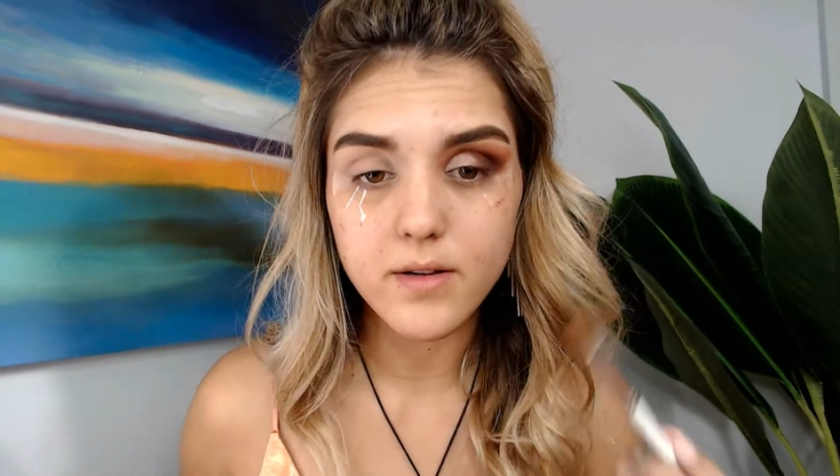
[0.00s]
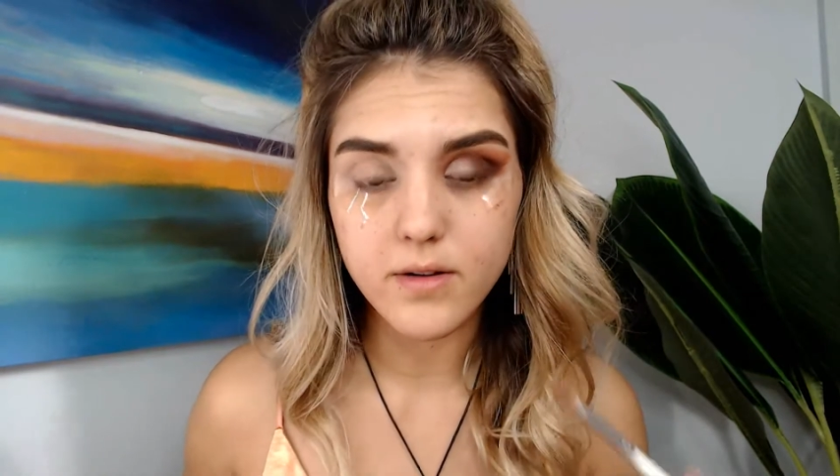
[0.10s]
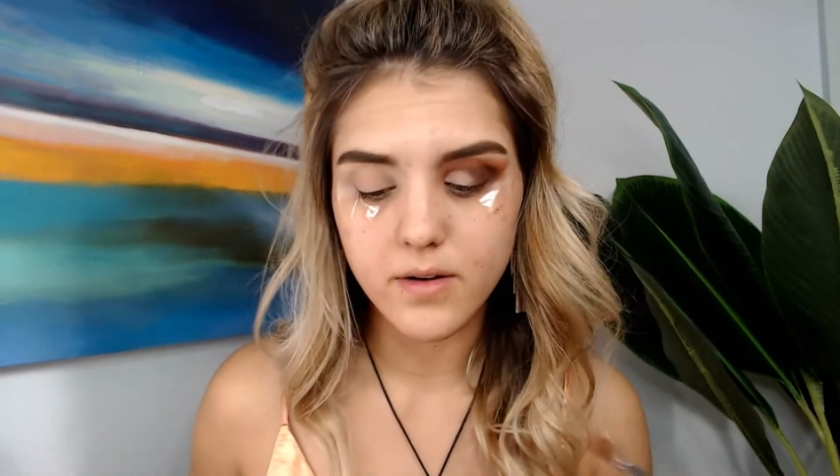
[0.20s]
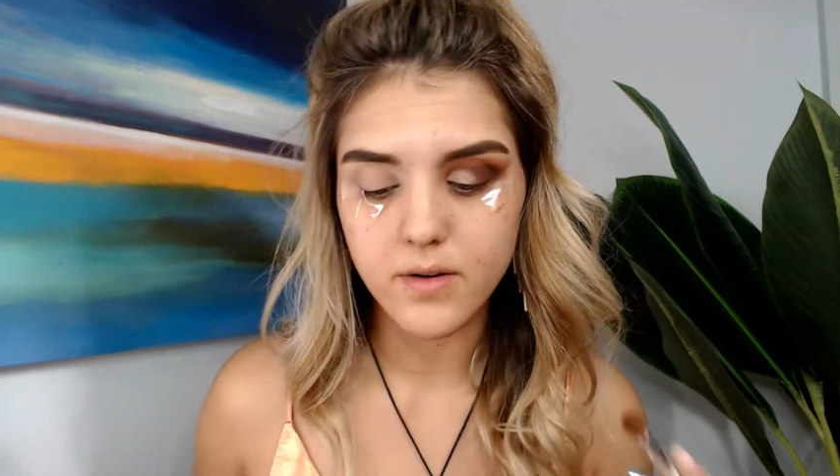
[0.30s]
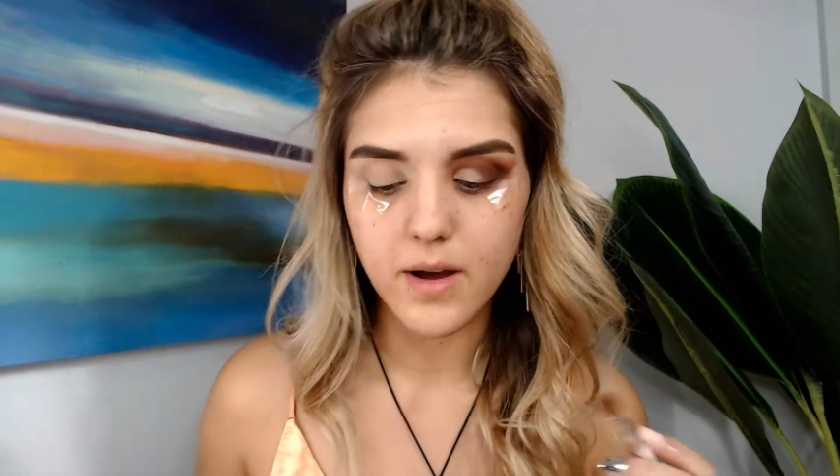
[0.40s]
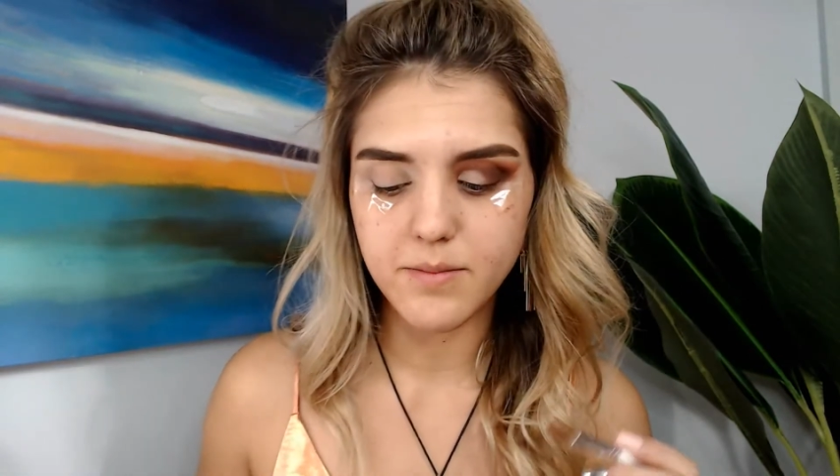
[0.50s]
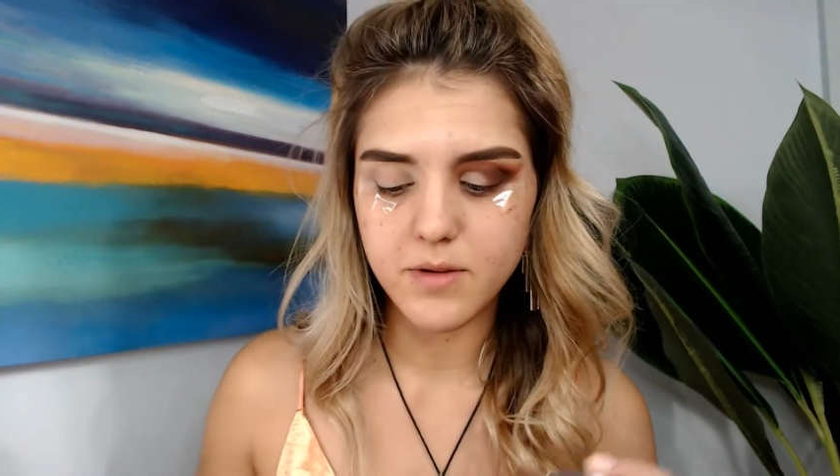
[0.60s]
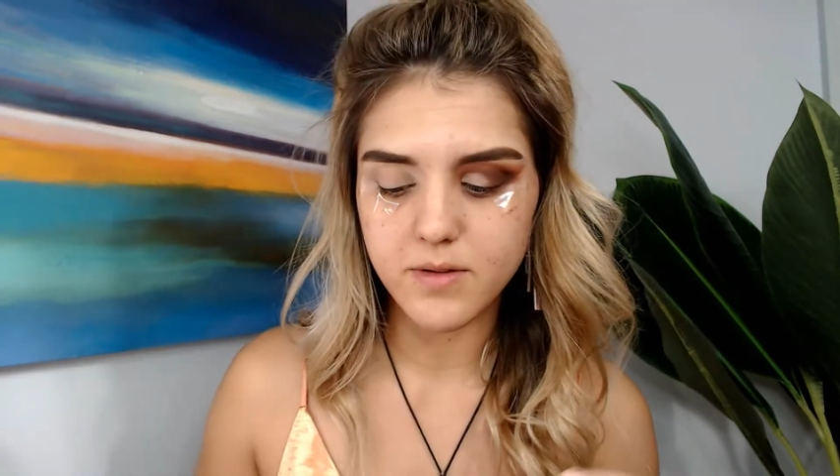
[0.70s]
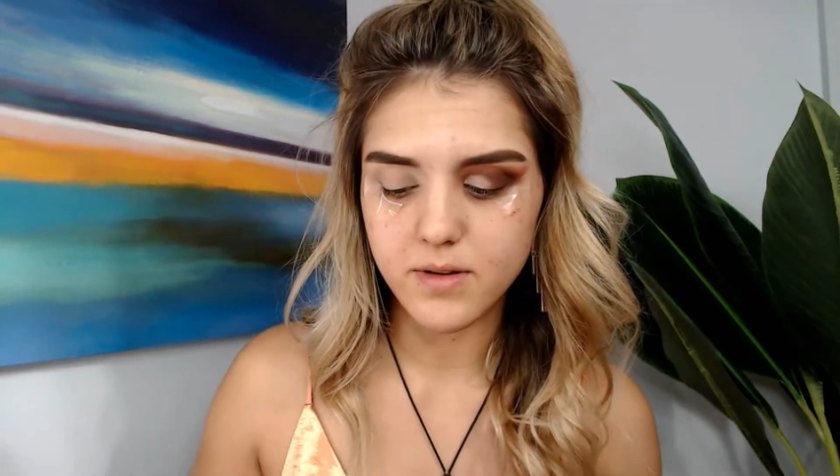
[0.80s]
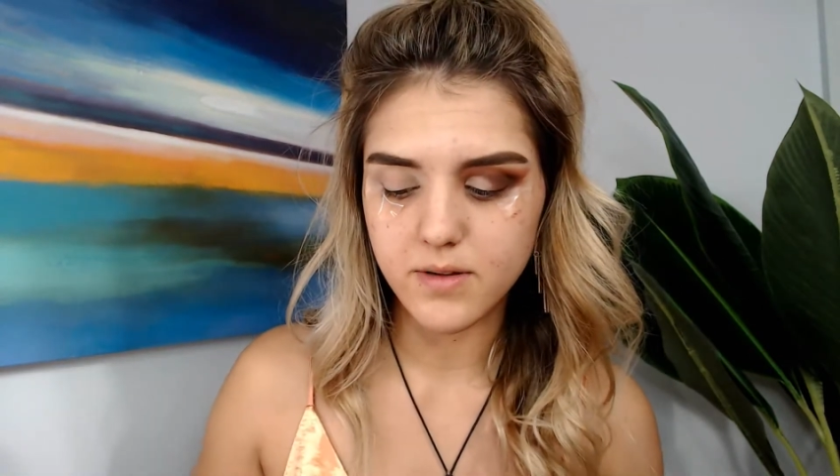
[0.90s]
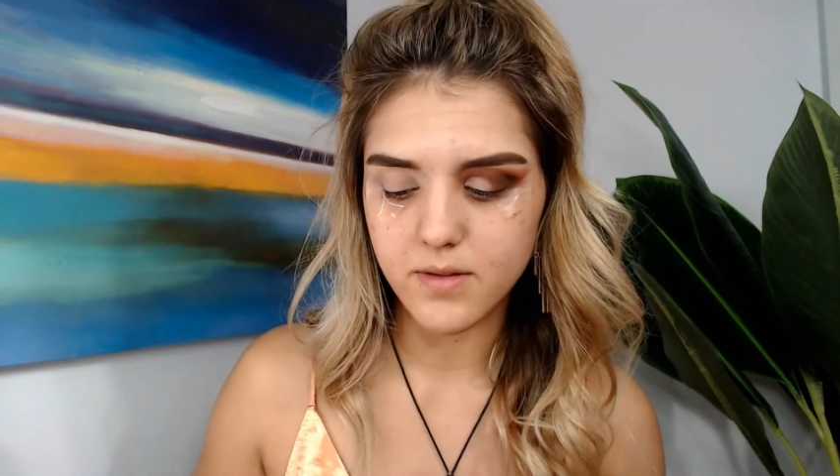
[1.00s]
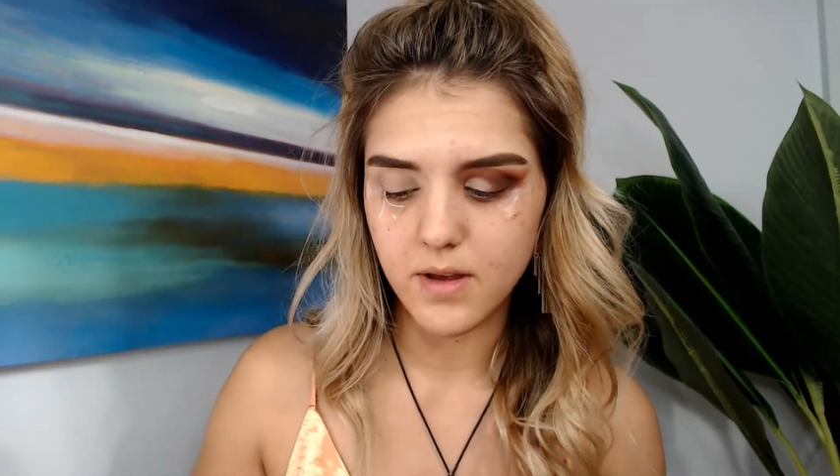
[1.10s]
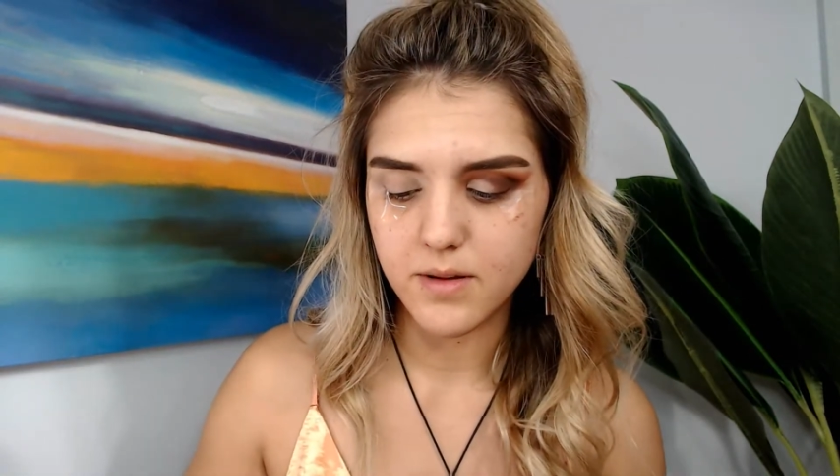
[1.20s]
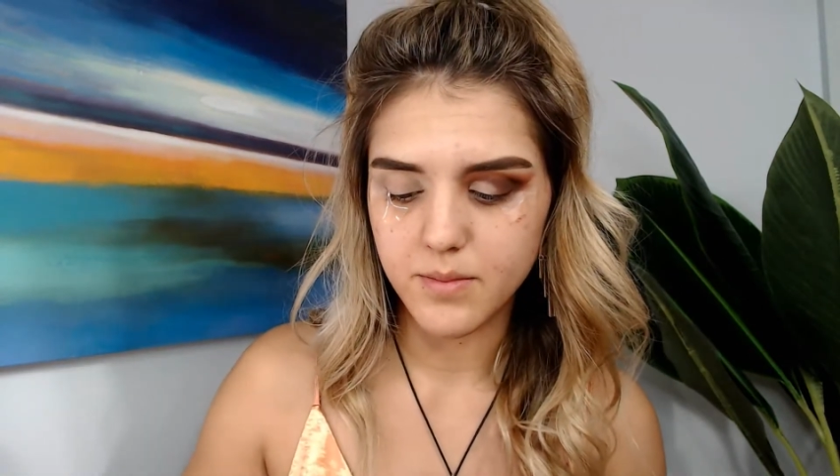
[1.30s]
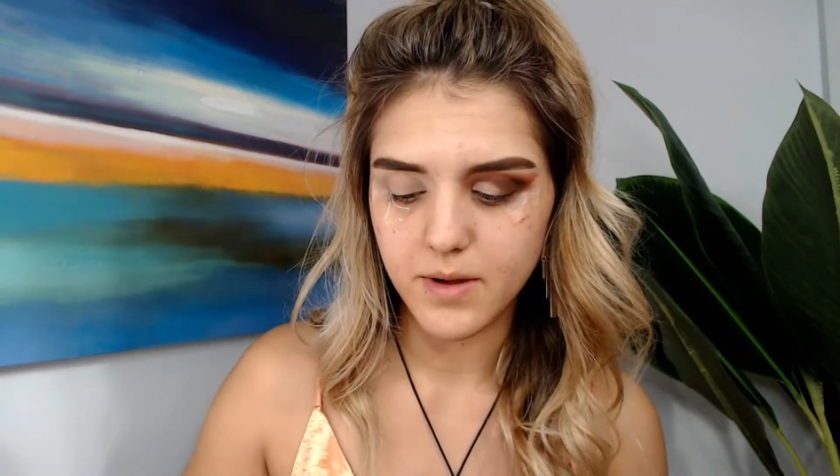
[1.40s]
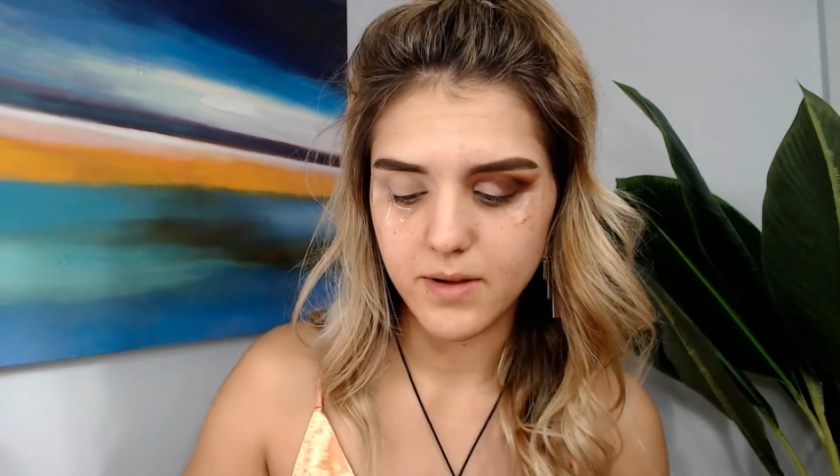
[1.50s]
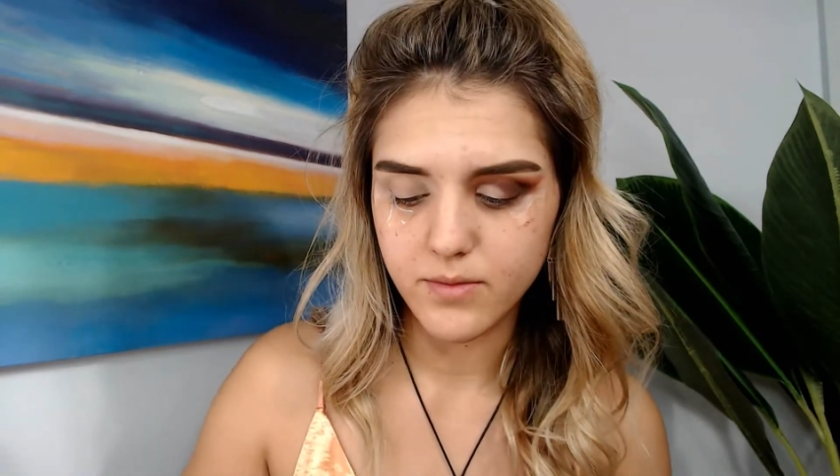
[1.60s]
so I'm just going to set it in place